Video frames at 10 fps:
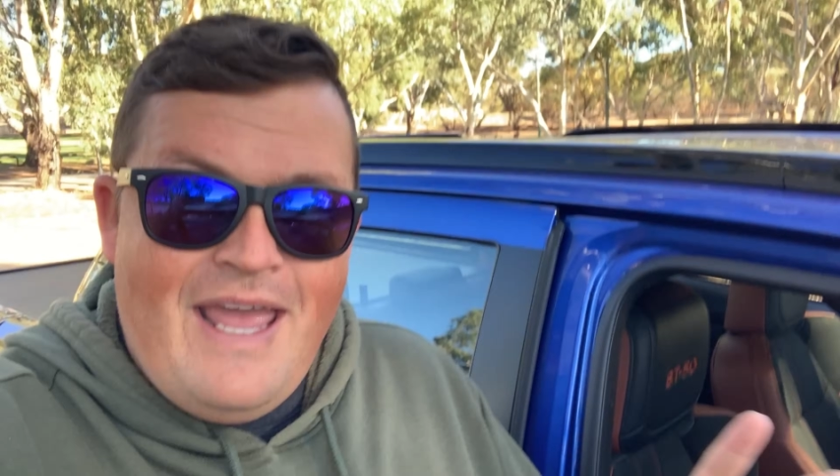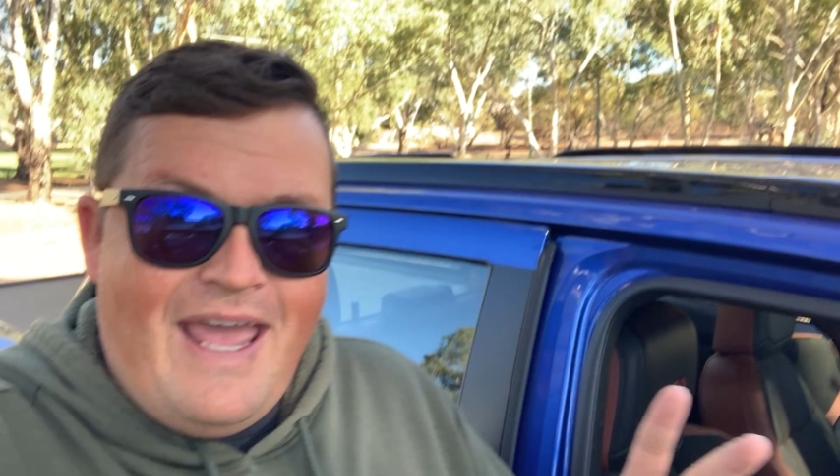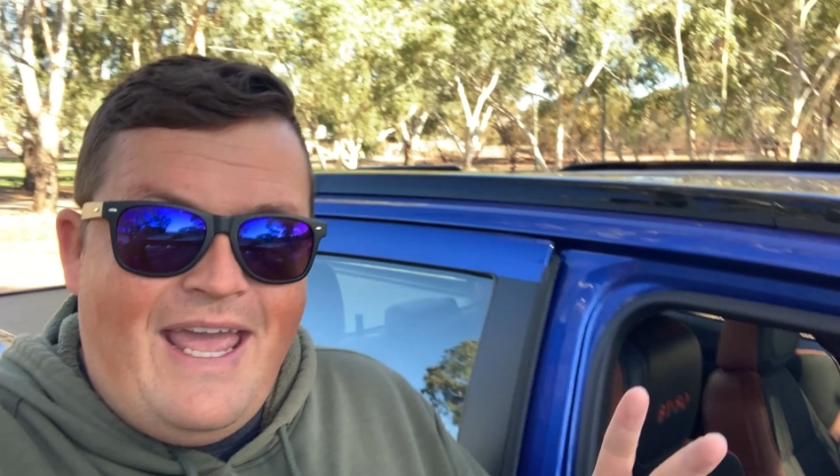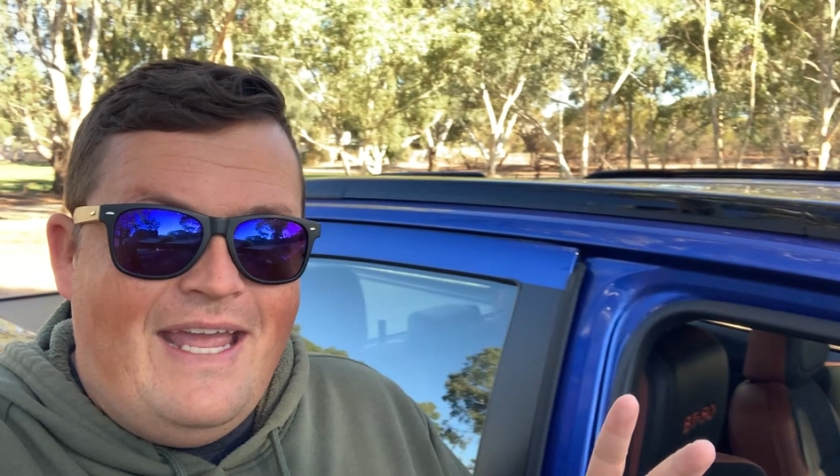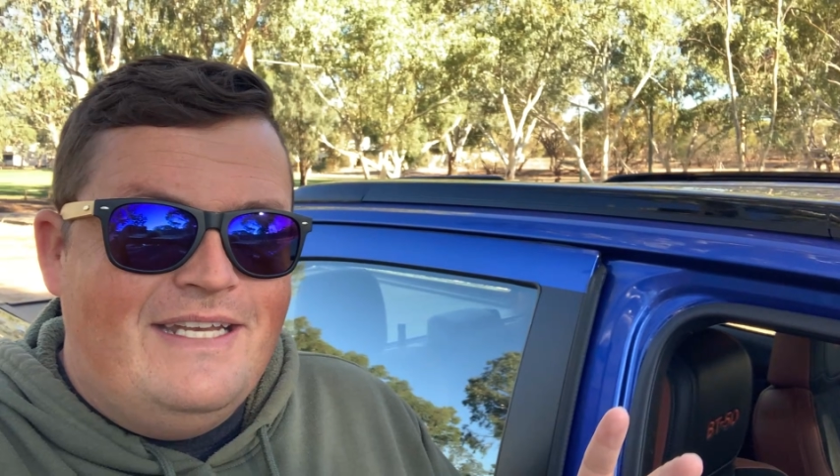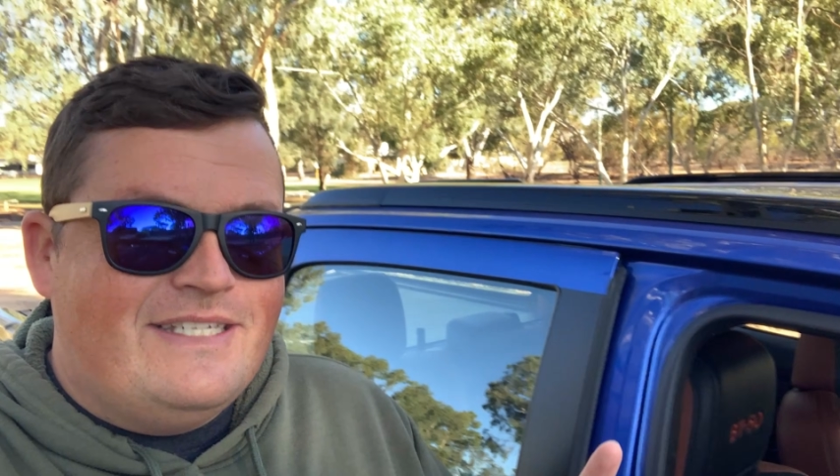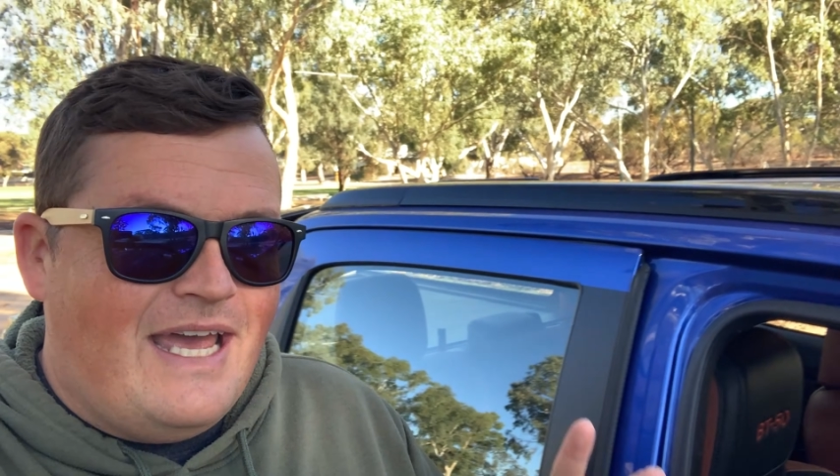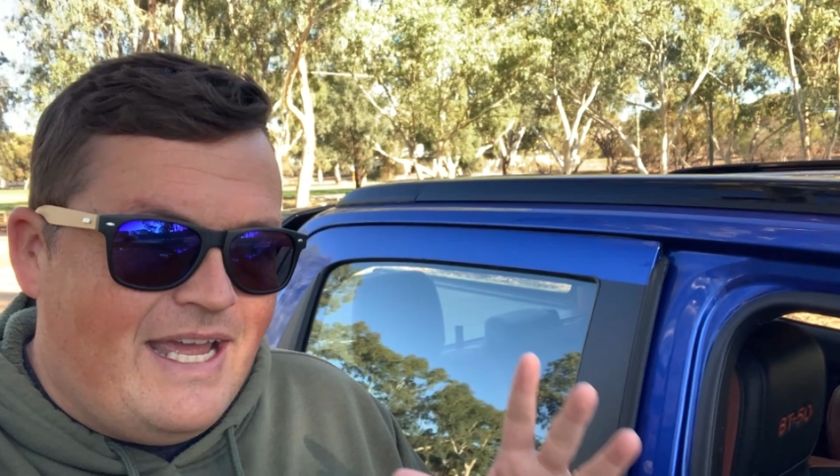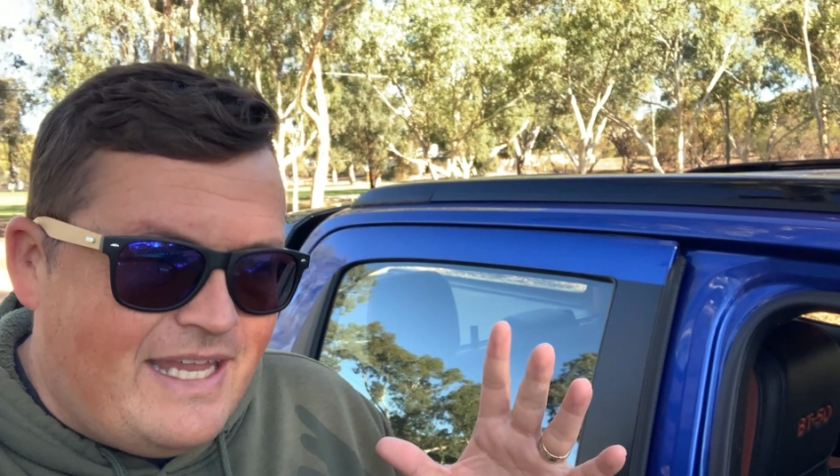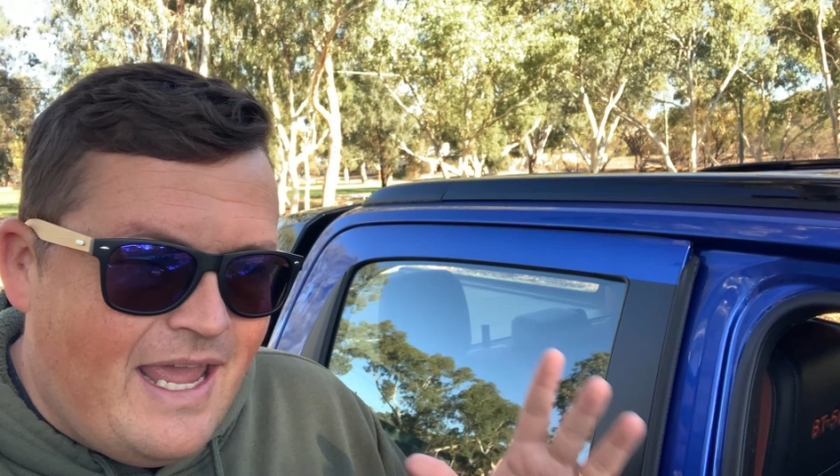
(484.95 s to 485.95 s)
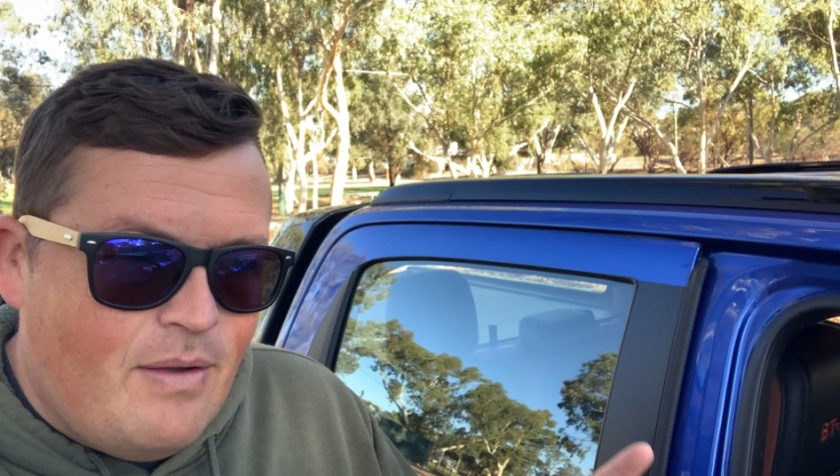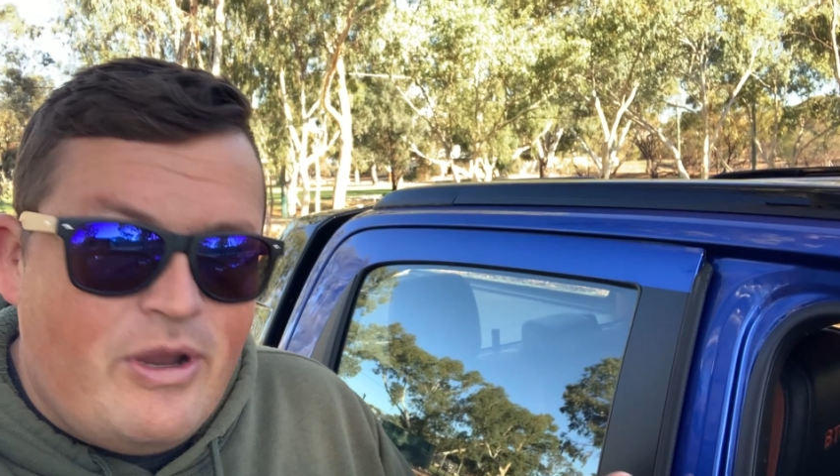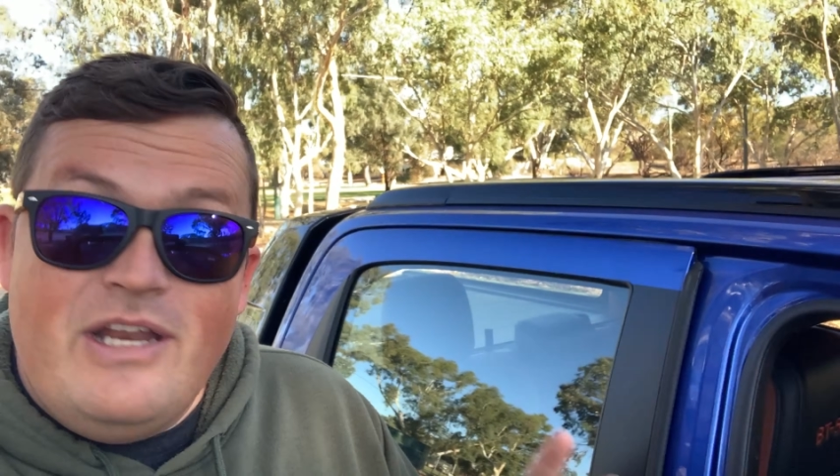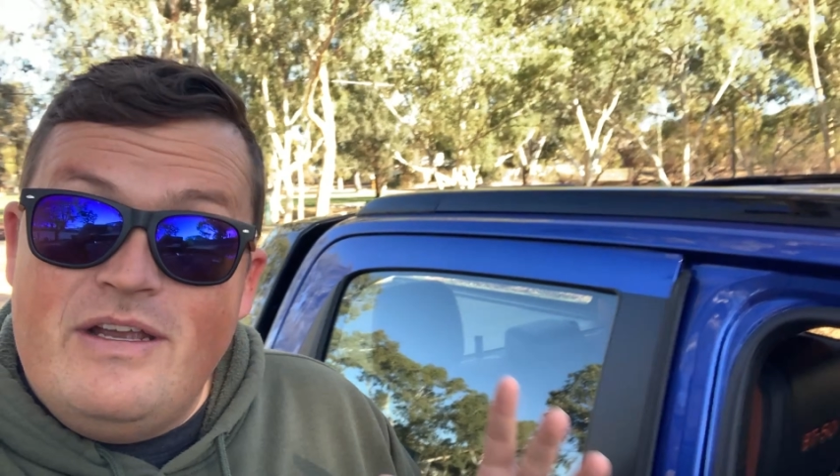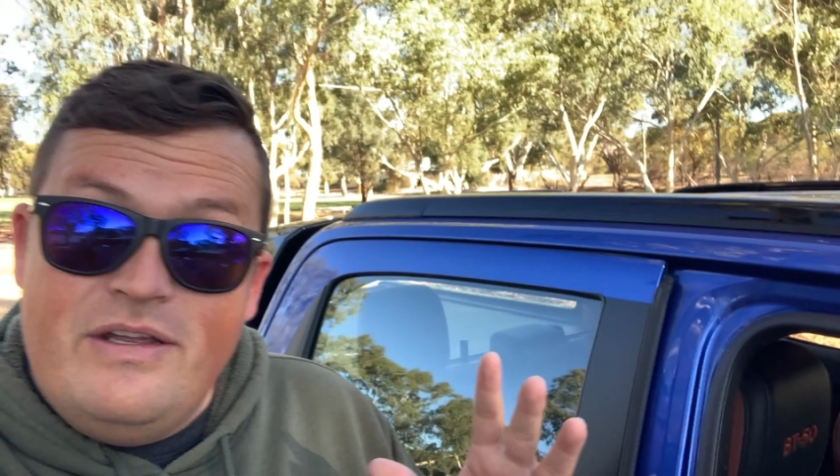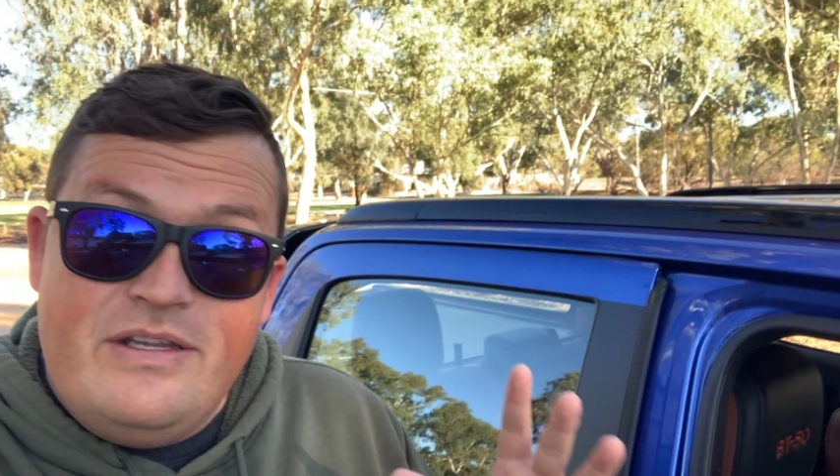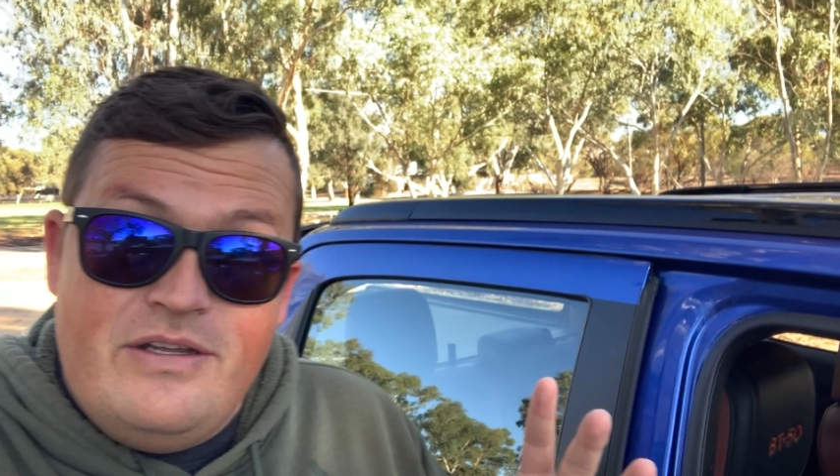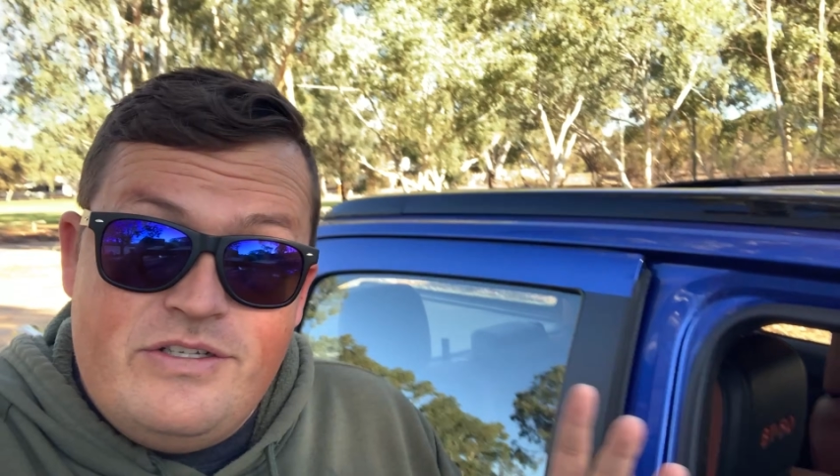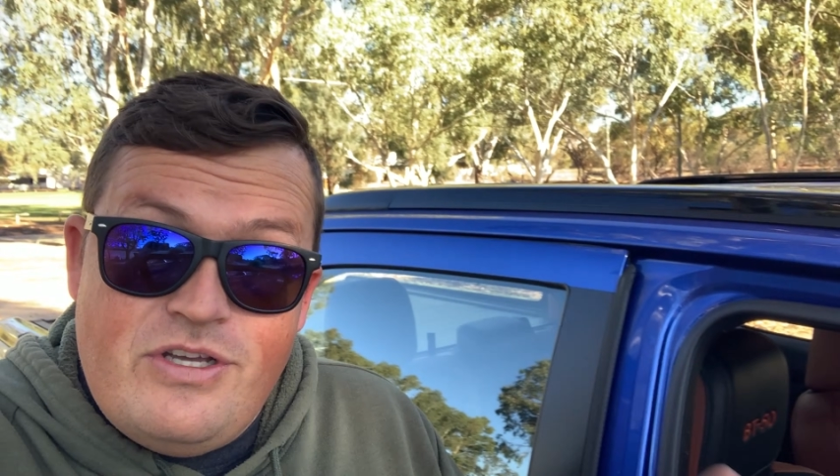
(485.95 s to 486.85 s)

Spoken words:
and yeah, when you're